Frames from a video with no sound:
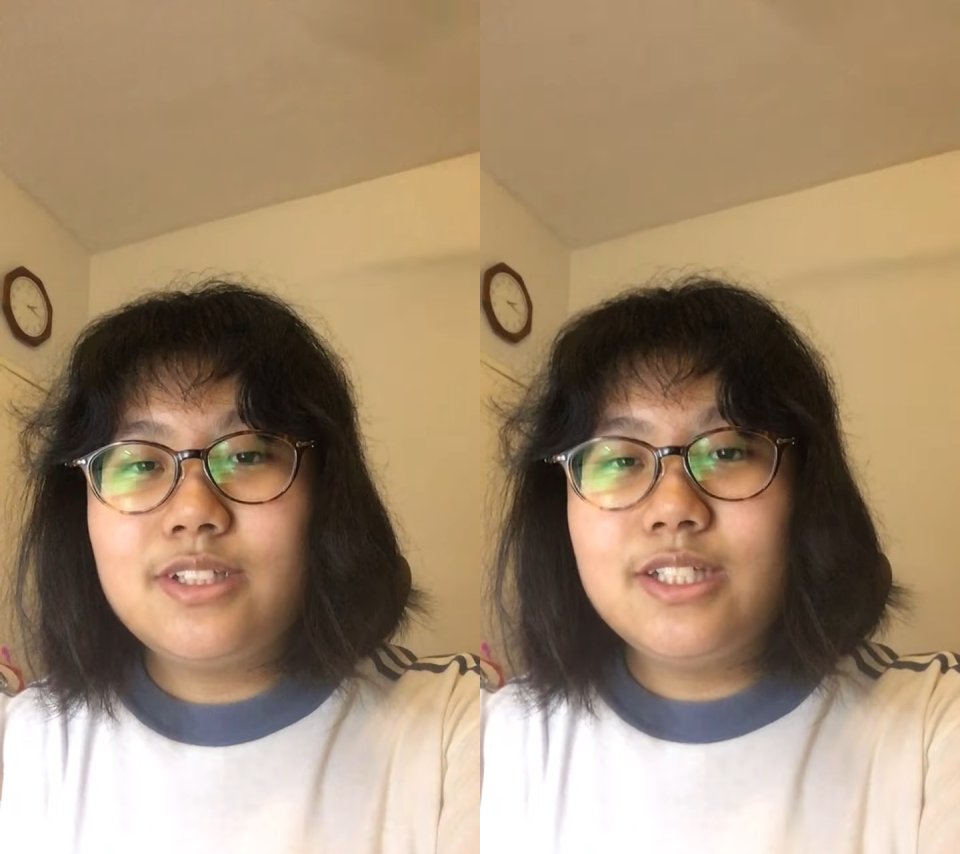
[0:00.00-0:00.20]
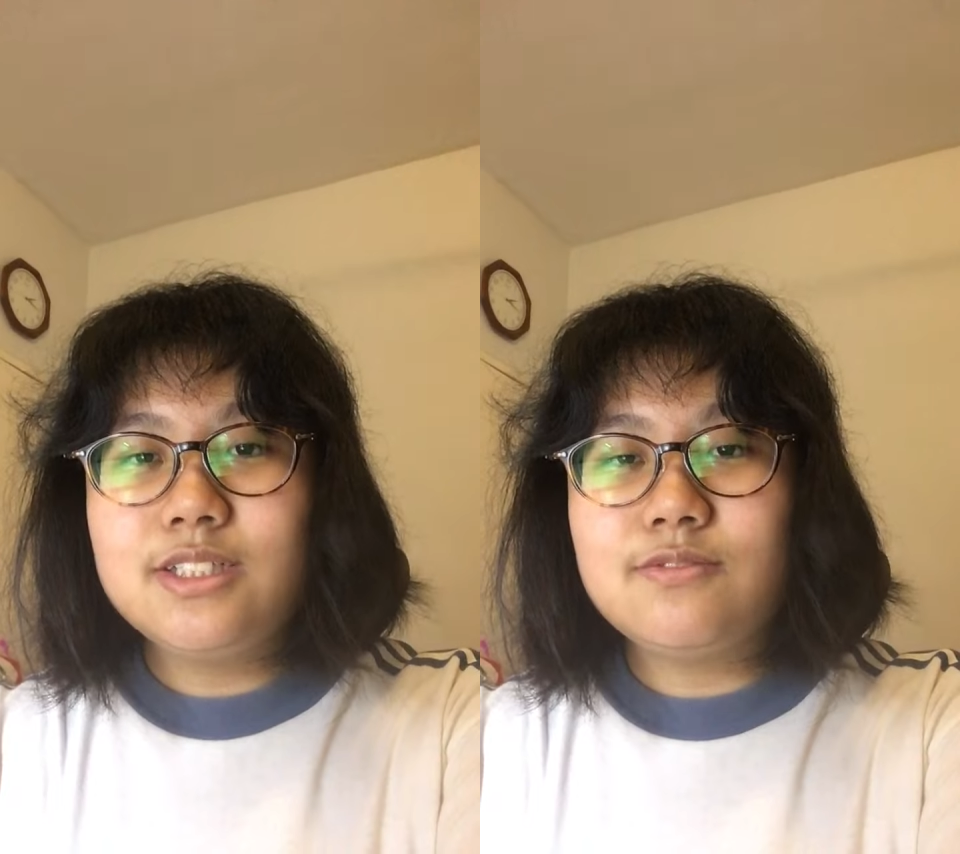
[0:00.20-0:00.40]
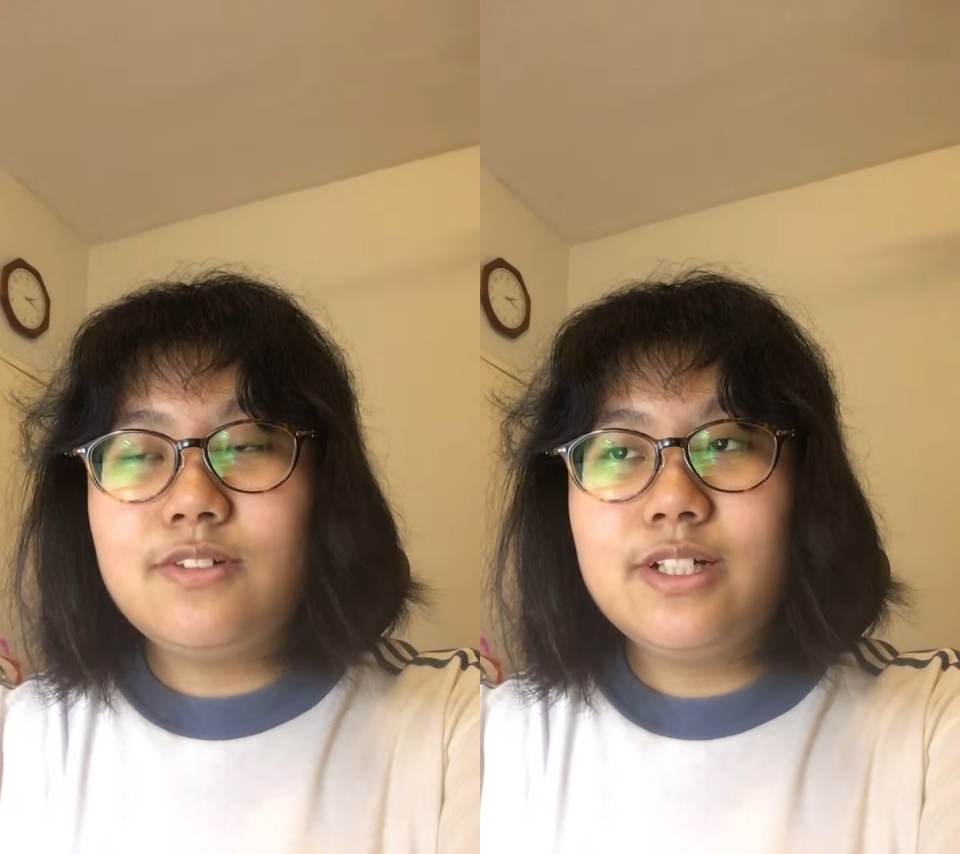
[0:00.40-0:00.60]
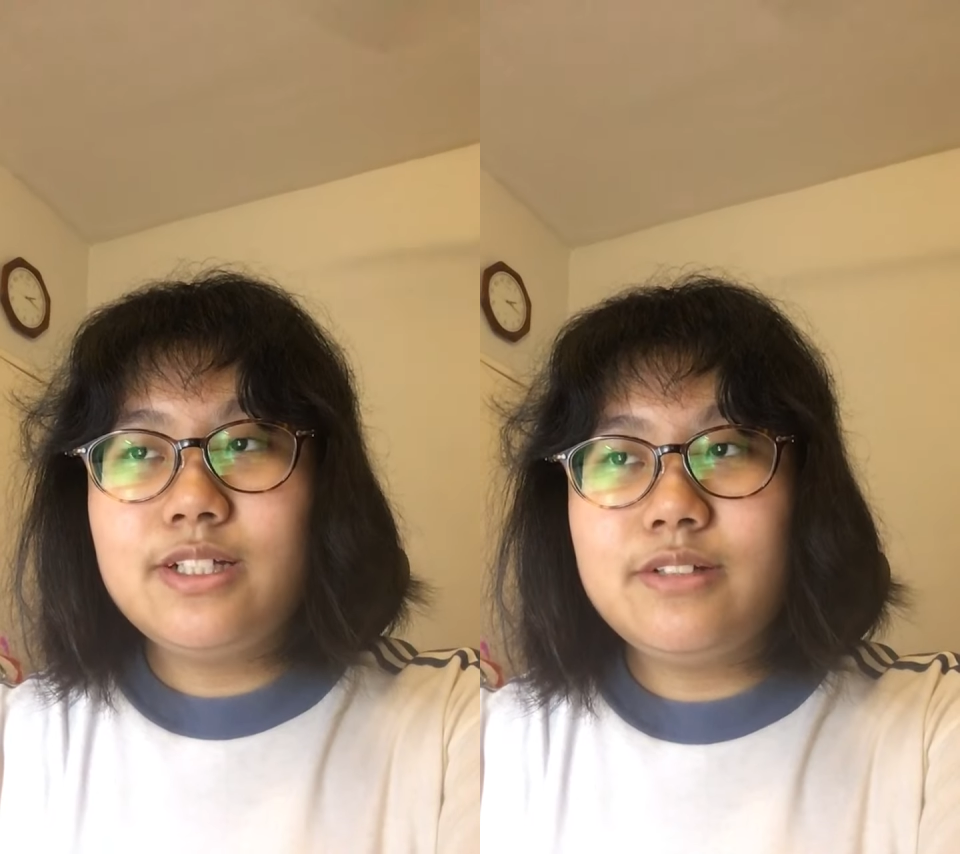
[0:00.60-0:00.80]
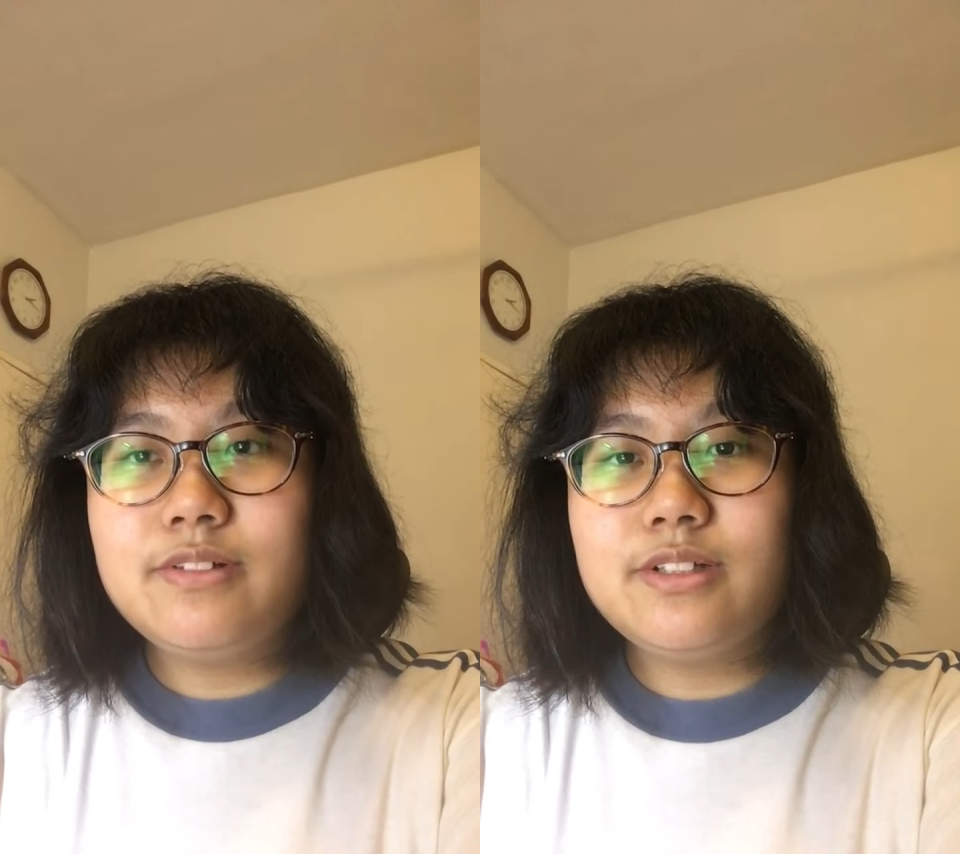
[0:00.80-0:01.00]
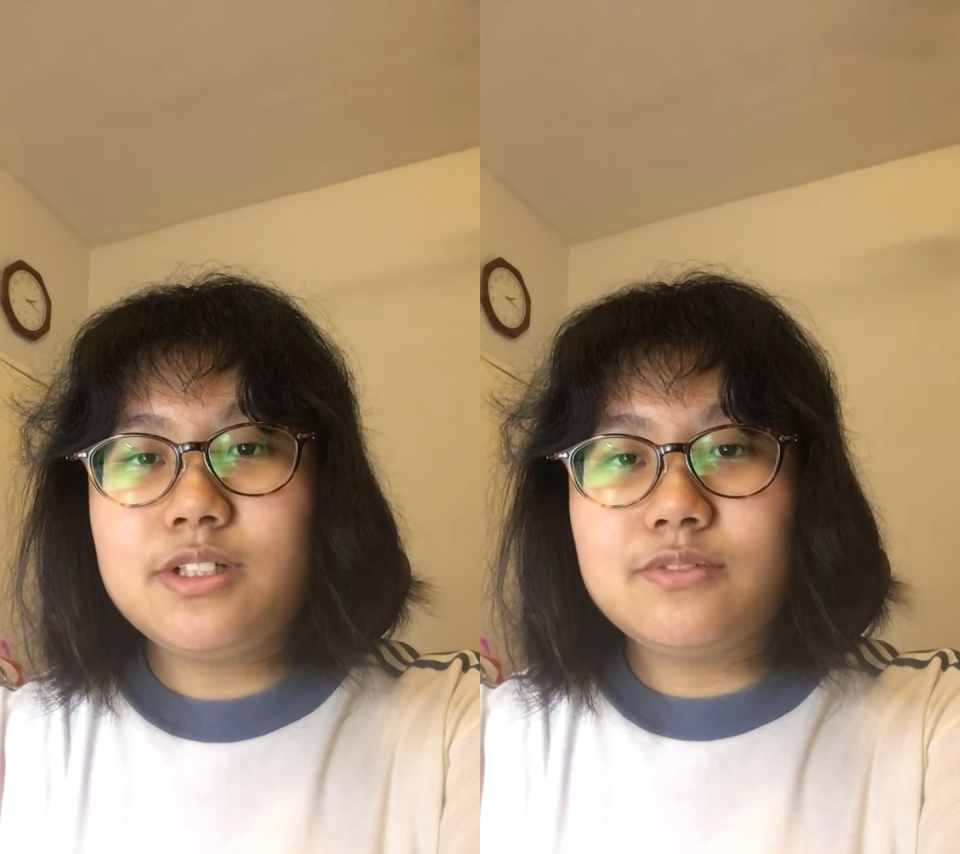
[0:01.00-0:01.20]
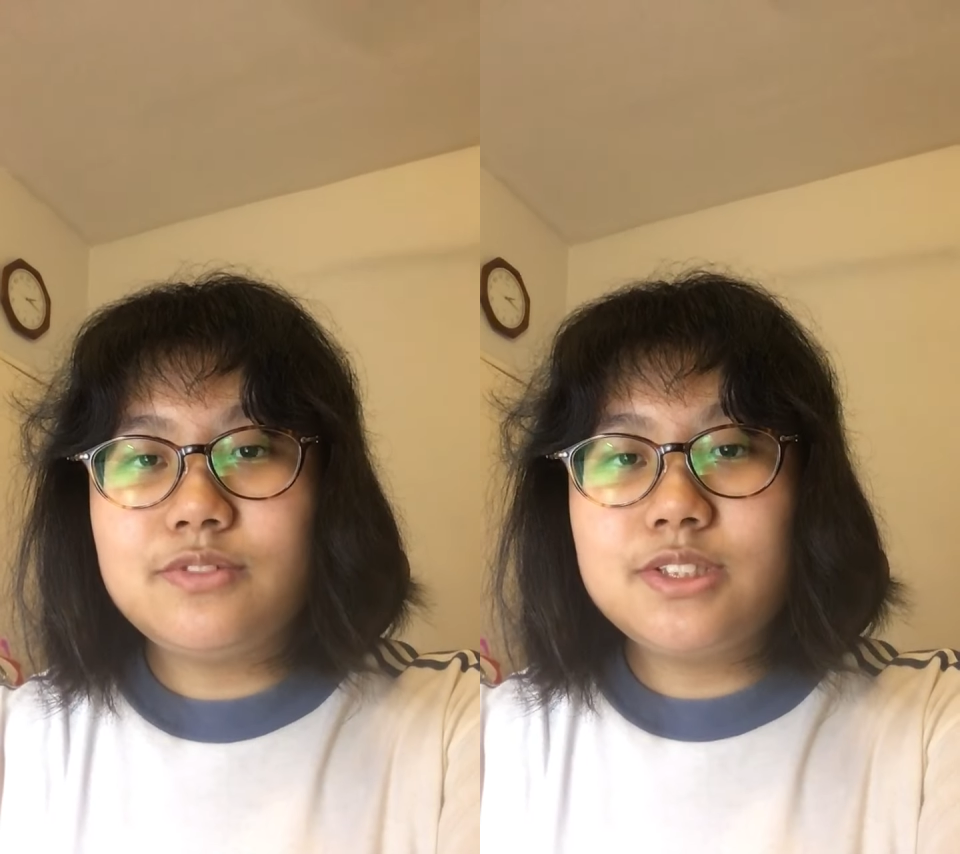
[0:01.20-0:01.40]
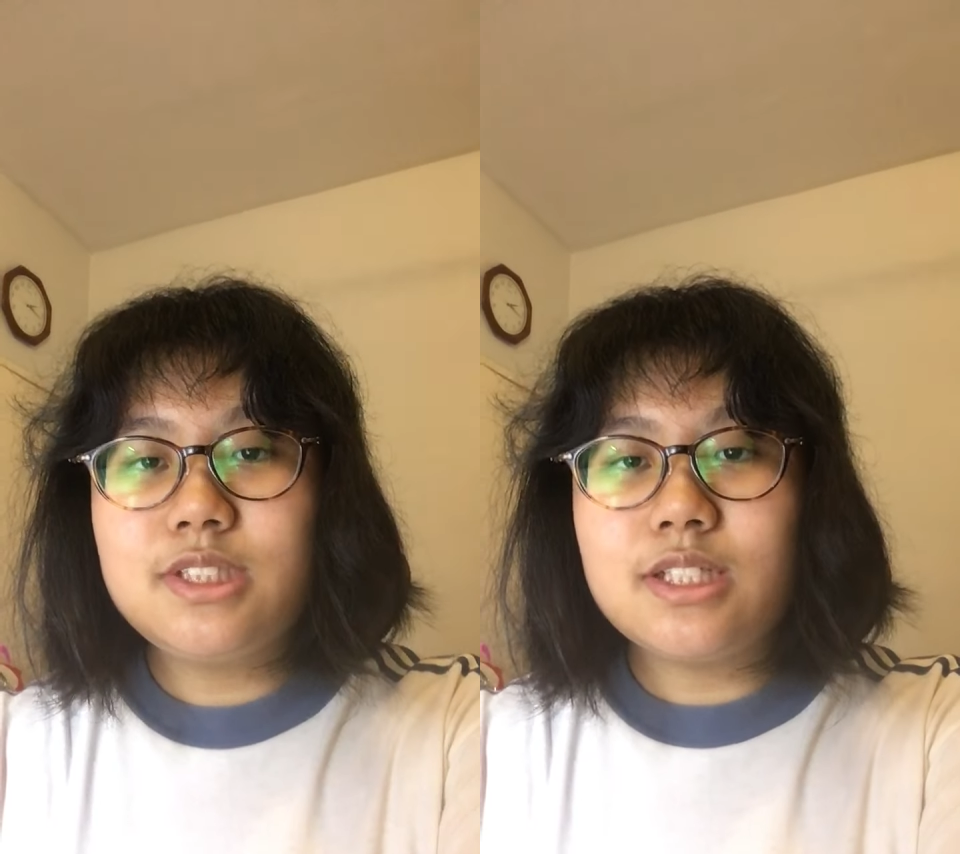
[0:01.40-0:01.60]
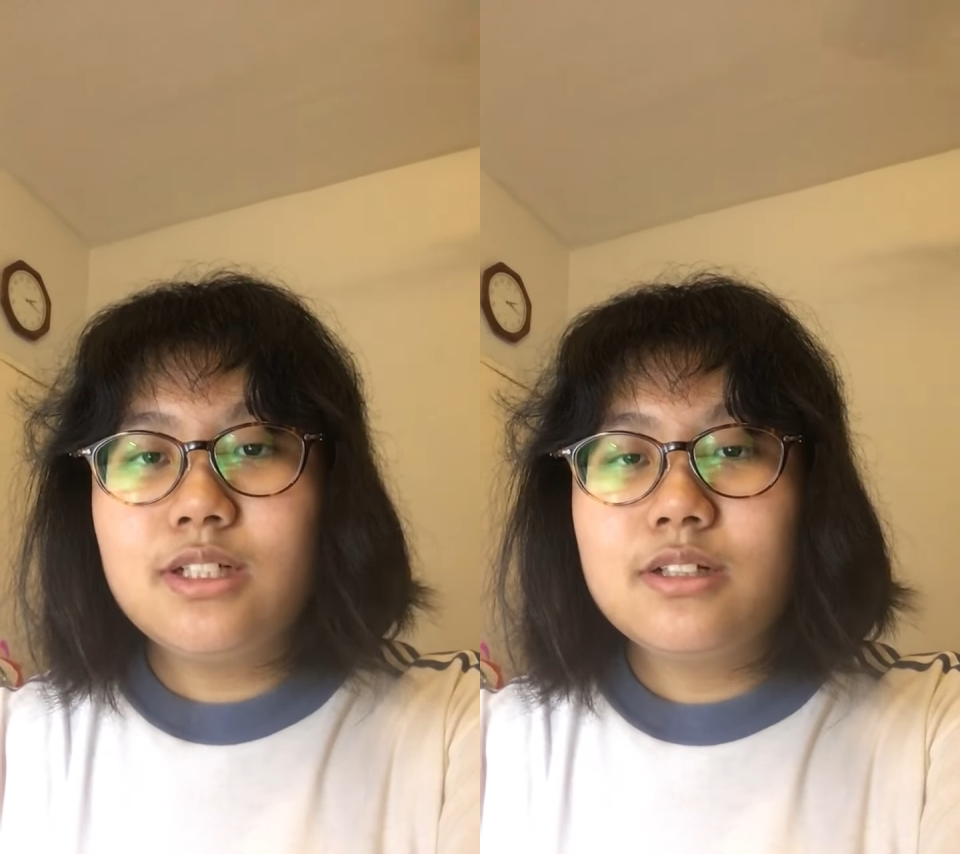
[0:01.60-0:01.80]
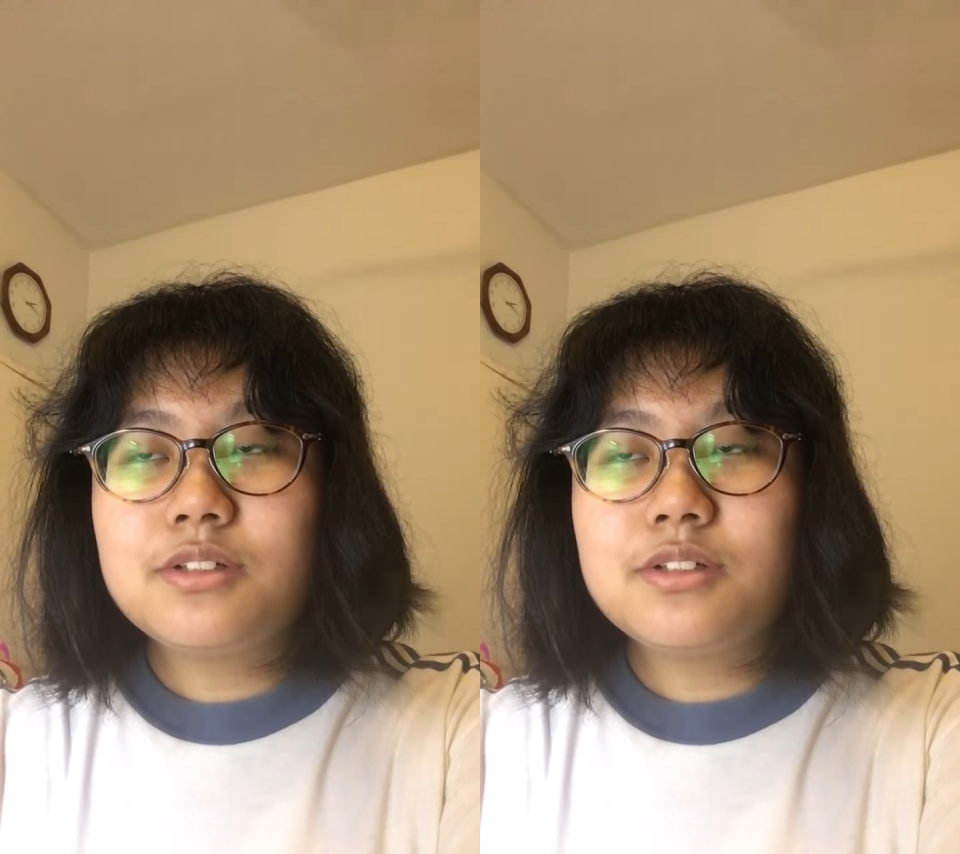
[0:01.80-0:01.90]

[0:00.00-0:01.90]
thing is really, really confusing.